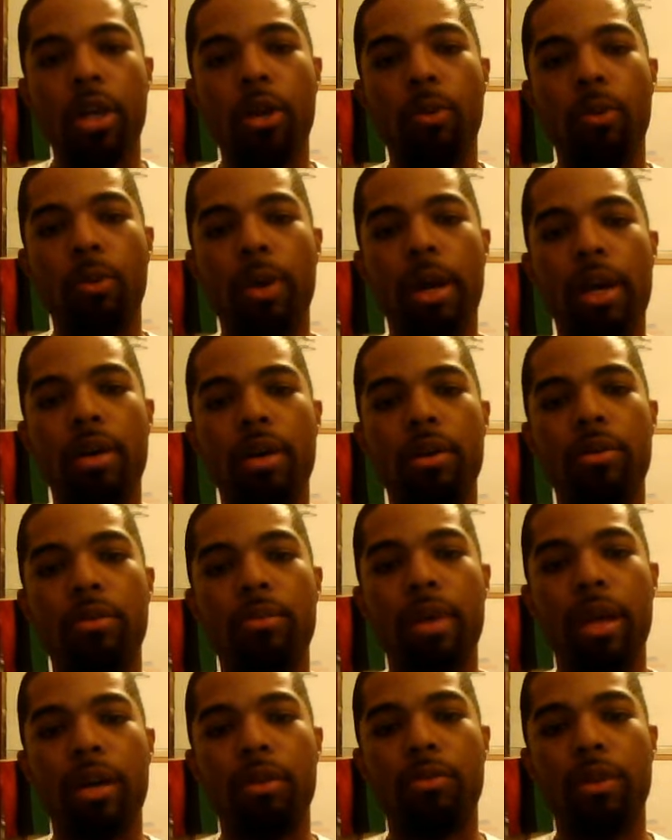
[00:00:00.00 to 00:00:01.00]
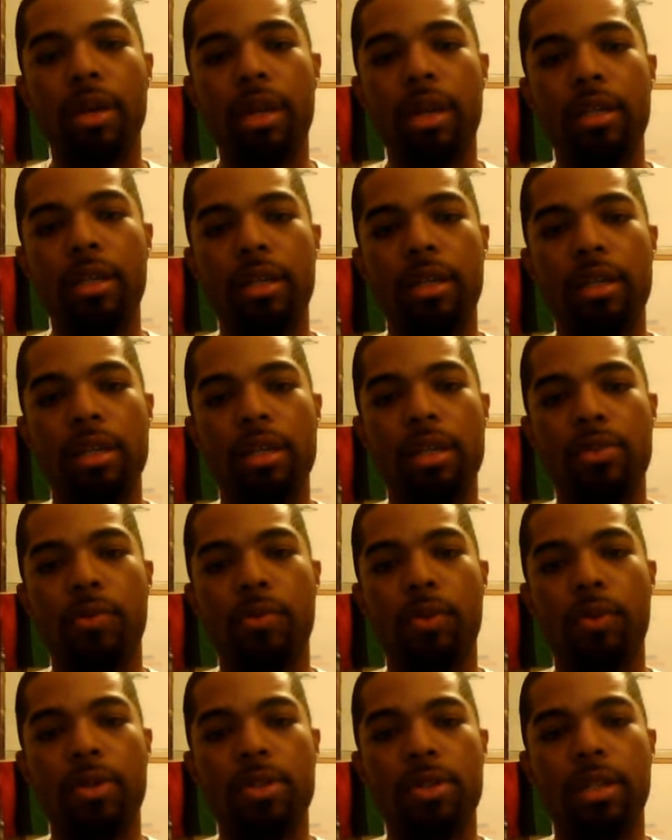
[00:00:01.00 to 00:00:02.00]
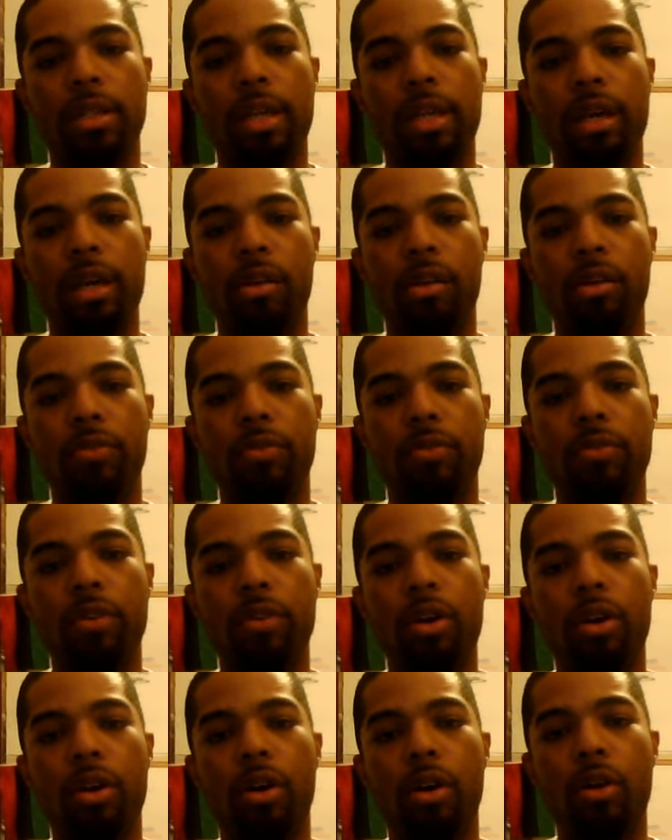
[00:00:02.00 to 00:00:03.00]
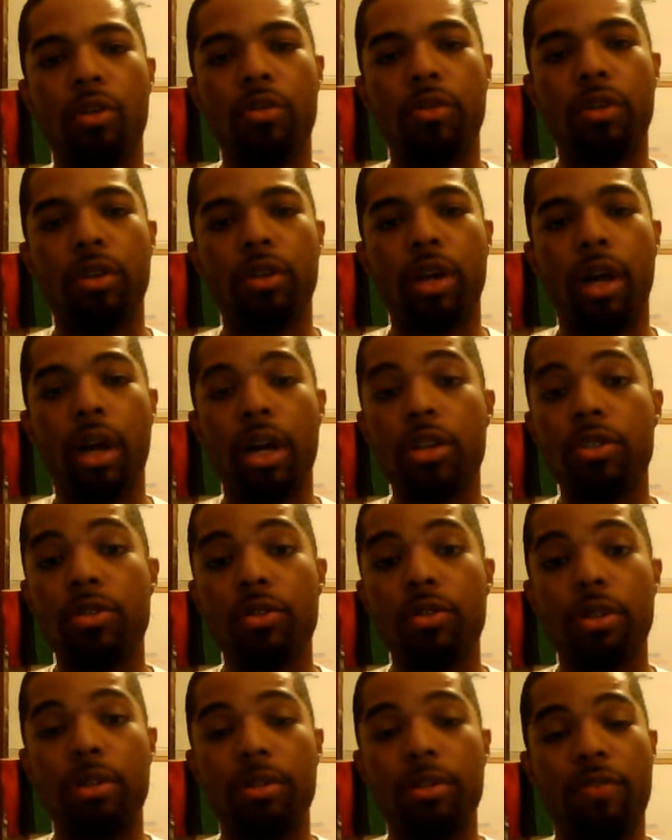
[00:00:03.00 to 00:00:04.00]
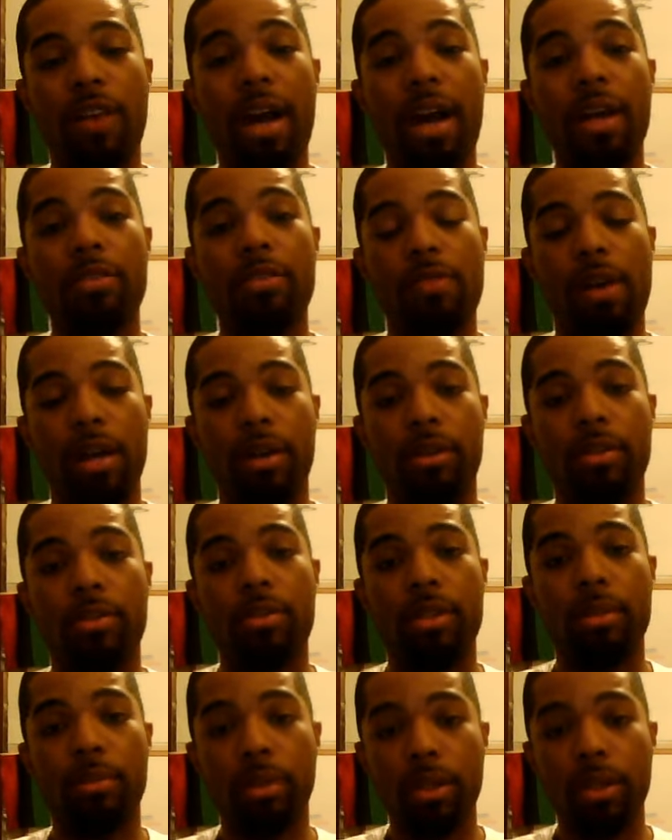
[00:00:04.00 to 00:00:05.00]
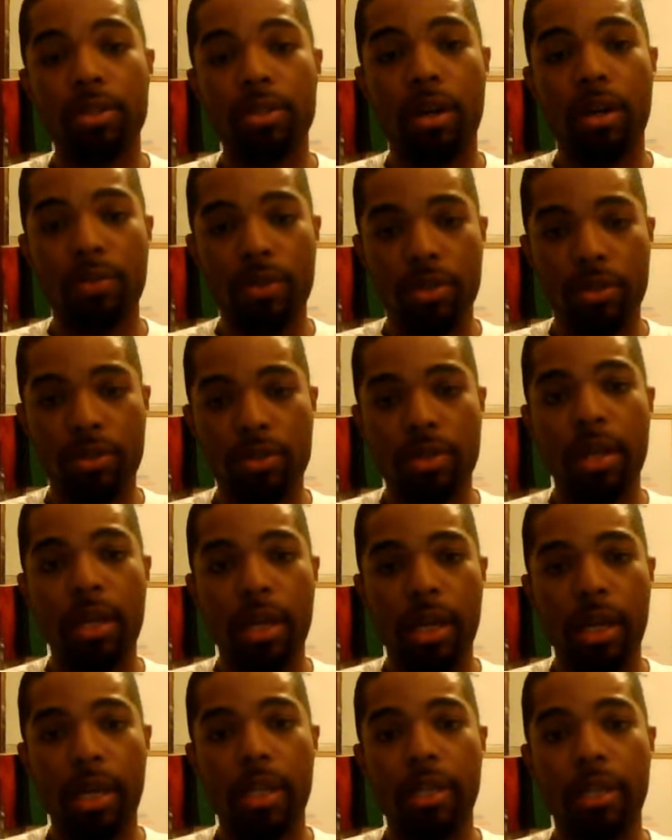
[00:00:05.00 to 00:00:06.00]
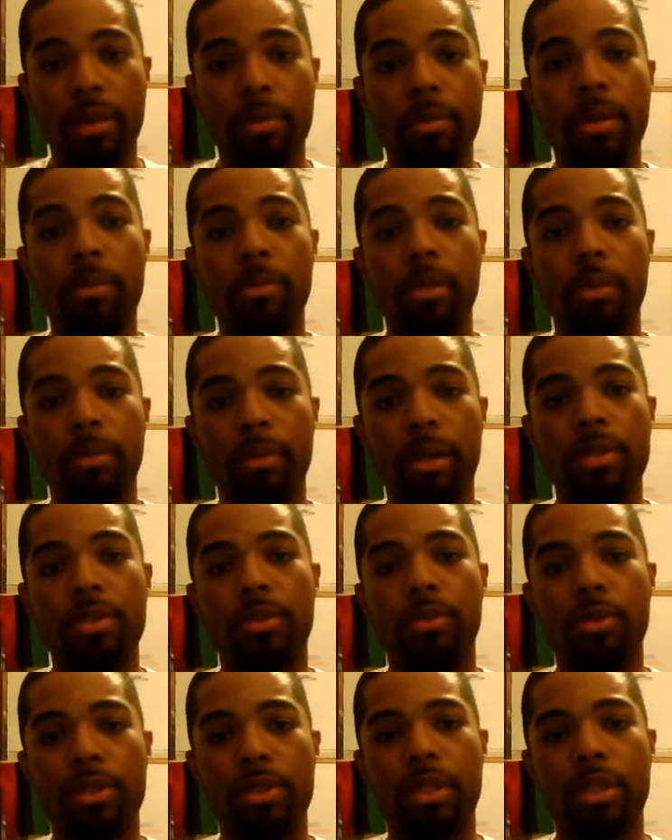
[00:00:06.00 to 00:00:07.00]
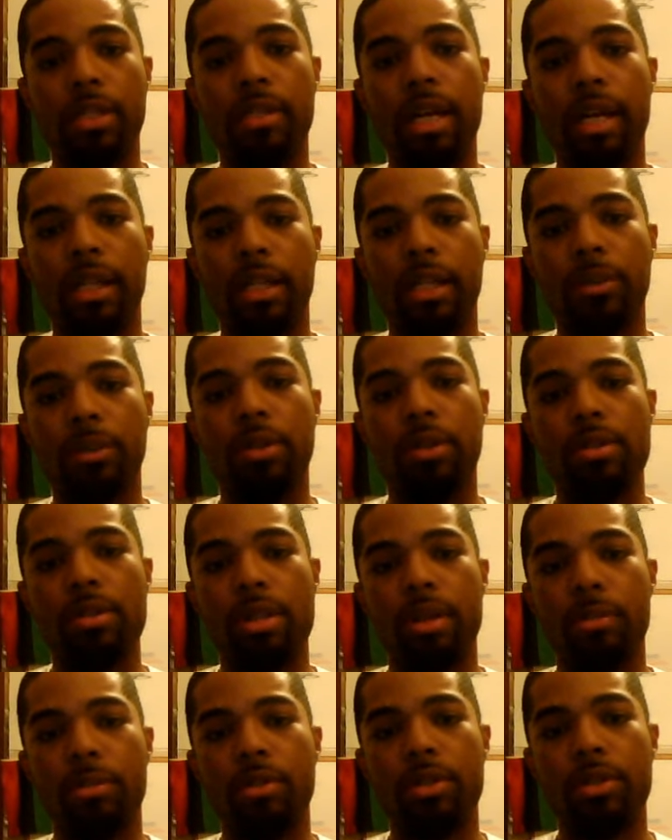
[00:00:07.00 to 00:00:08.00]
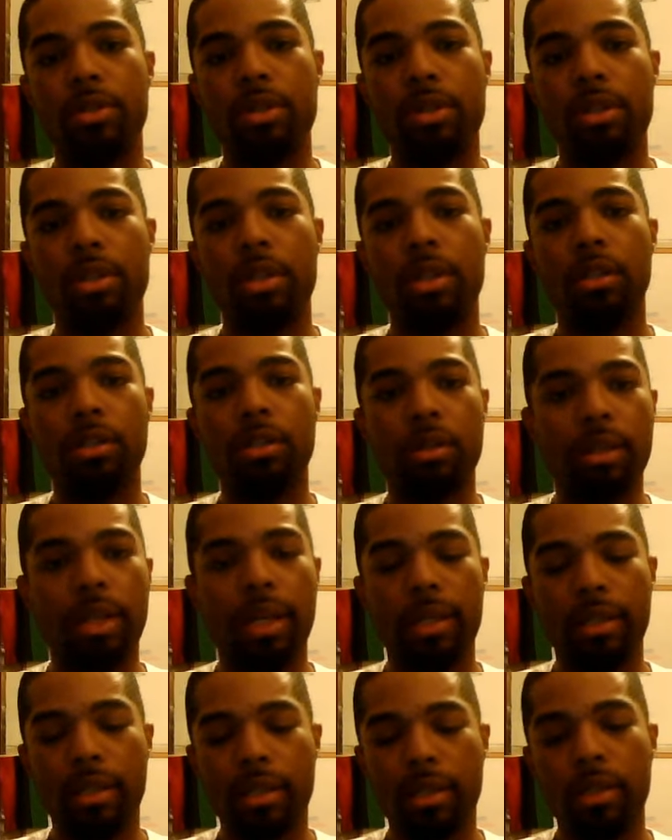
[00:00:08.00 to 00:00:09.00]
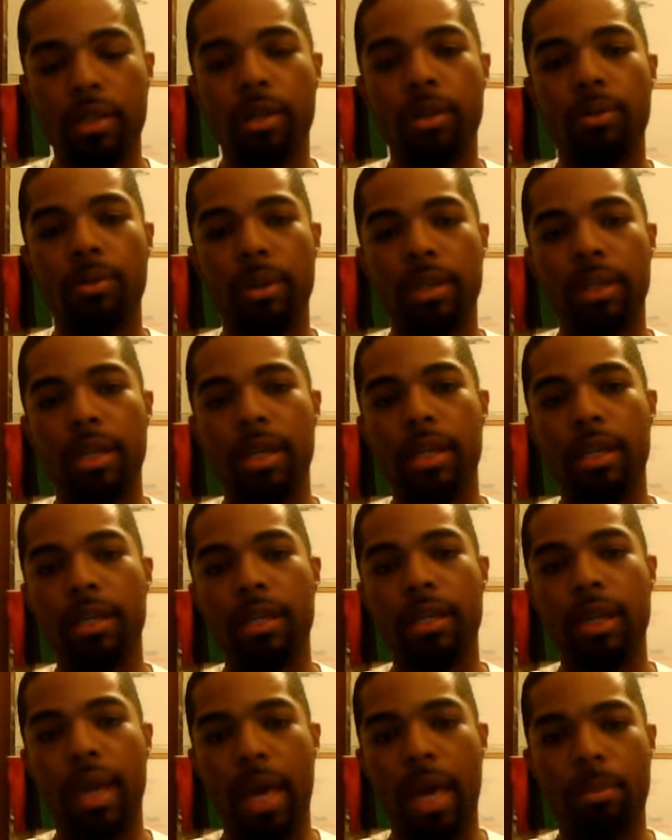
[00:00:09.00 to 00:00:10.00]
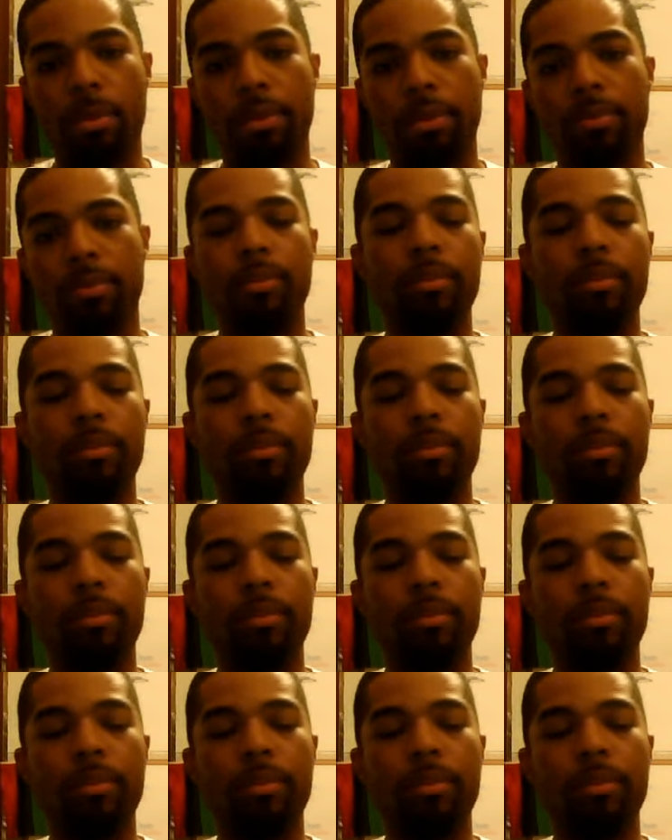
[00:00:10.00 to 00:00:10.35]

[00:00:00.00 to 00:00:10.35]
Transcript: where Mayor Redd is forced to lay off over 100 firefighters and police officers in the upcoming months. And we'll see exactly what those numbers look like when they happen.